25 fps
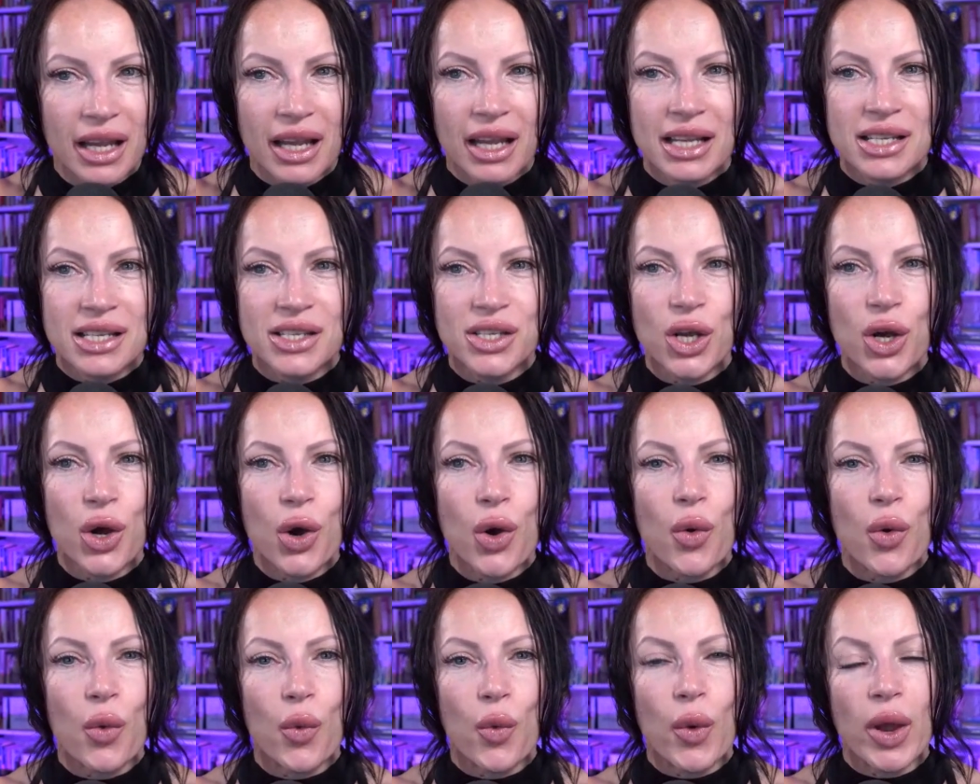
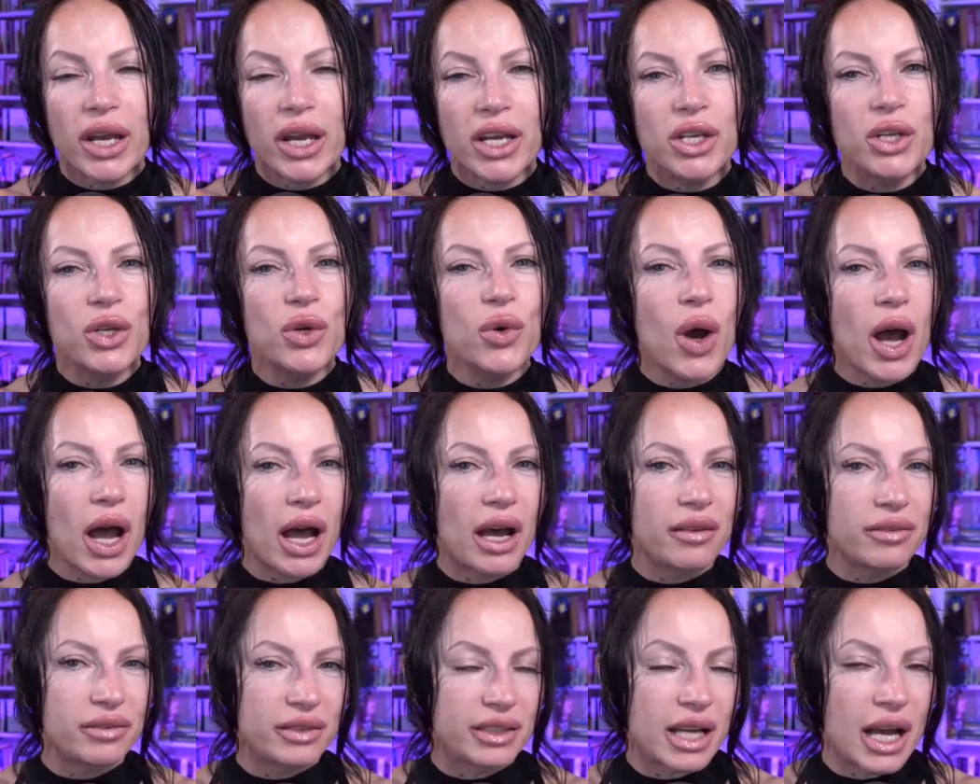So when you
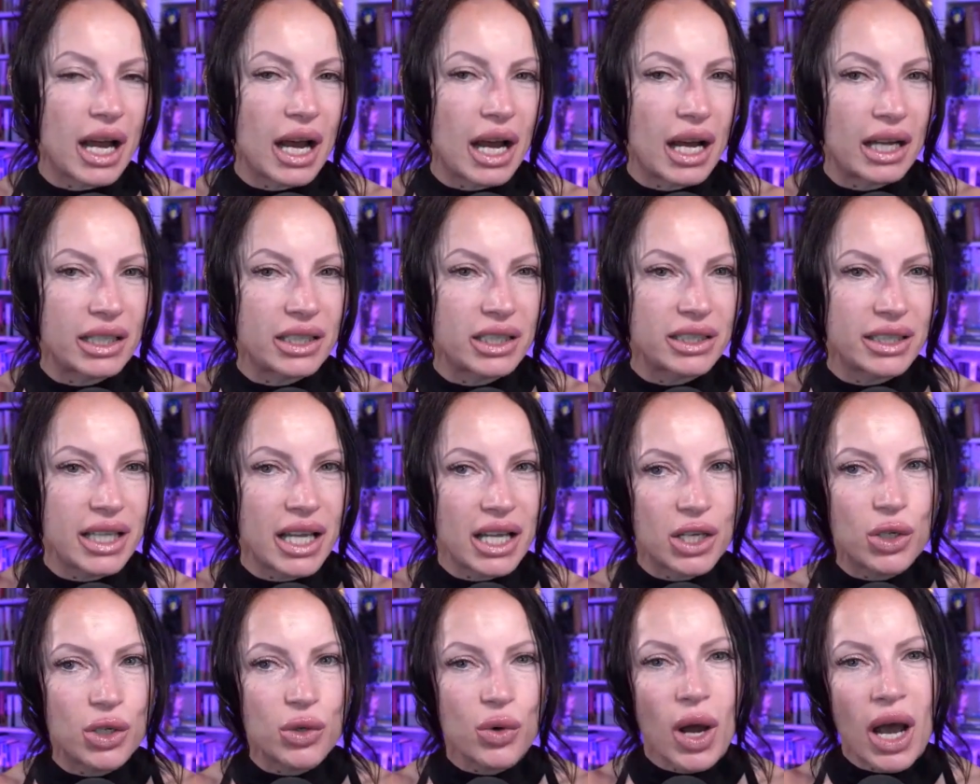have that,
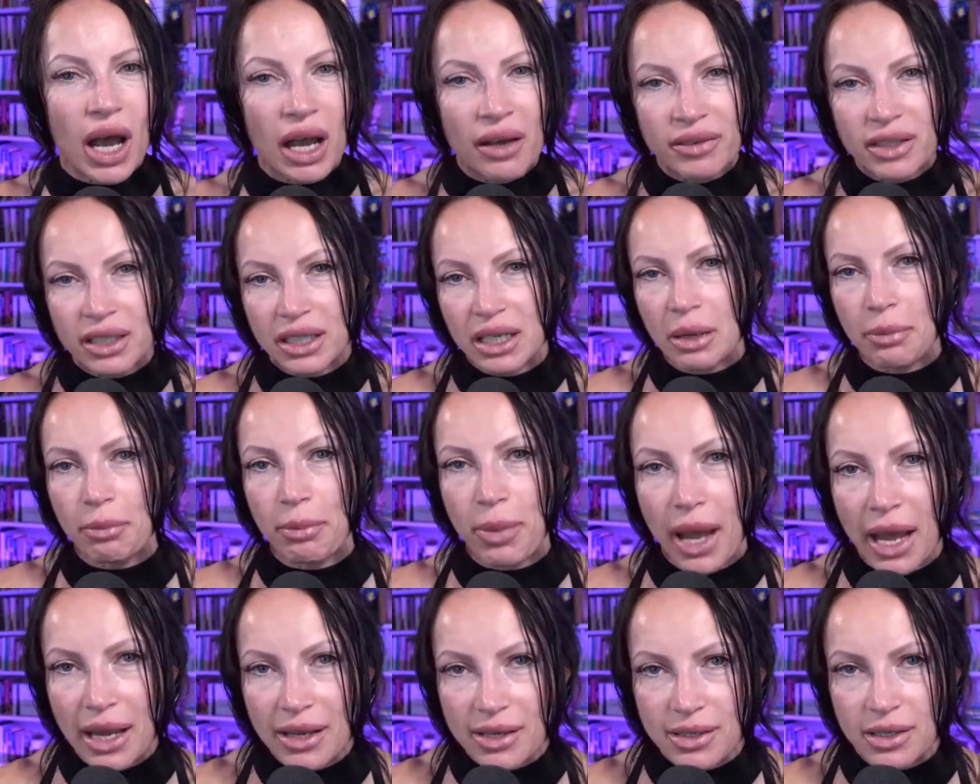then you have the
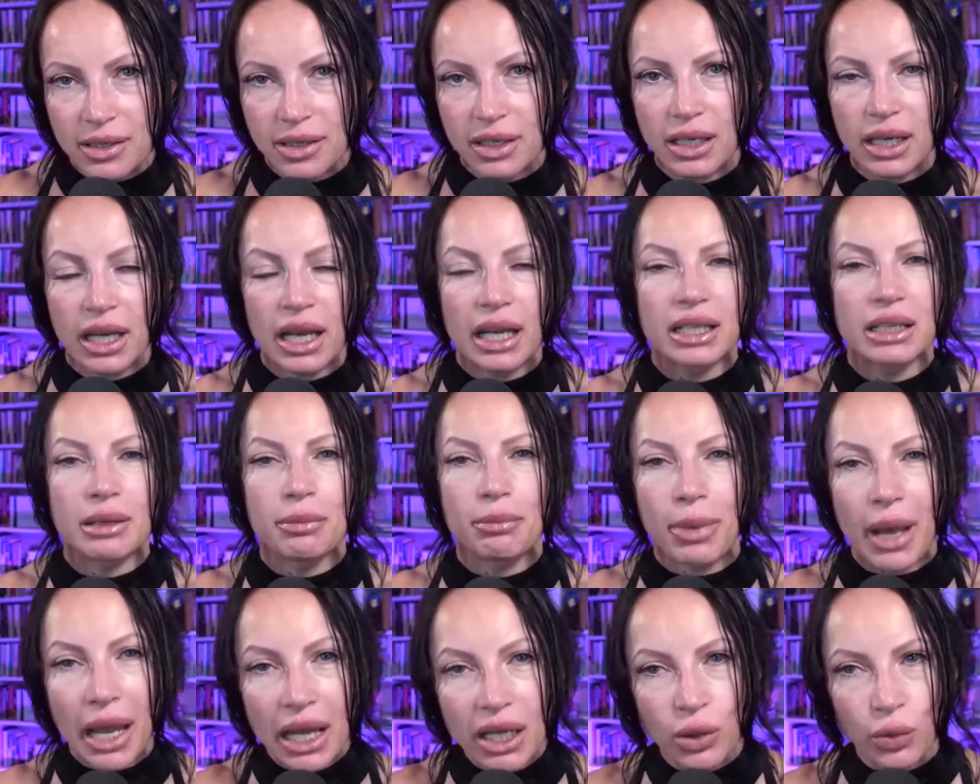capacity and the
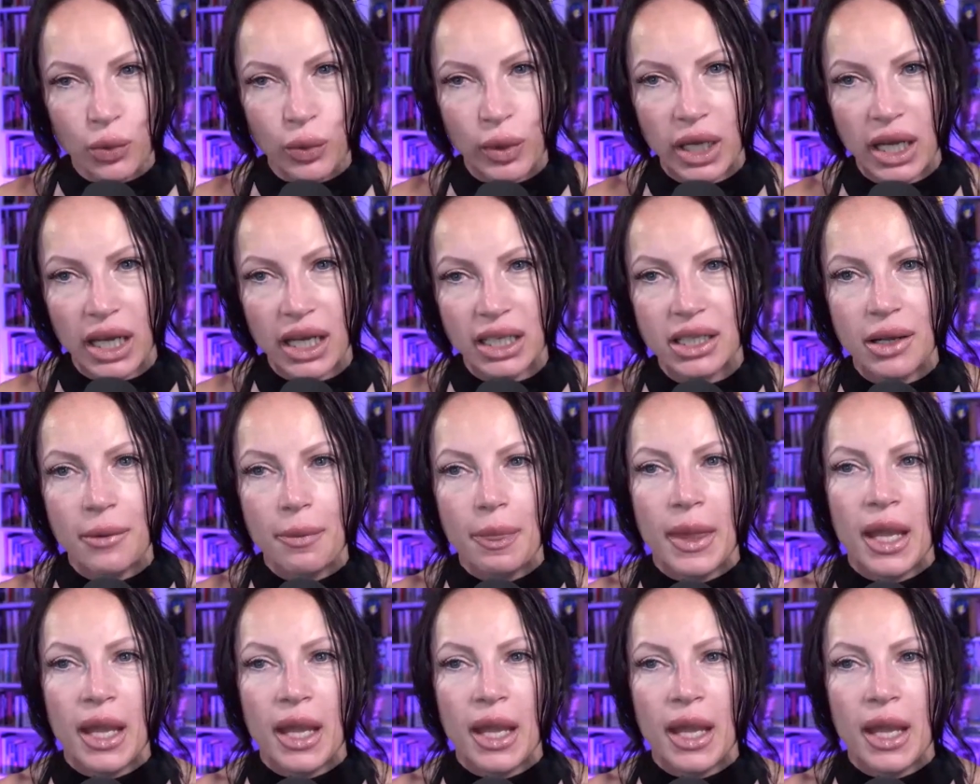bandwidth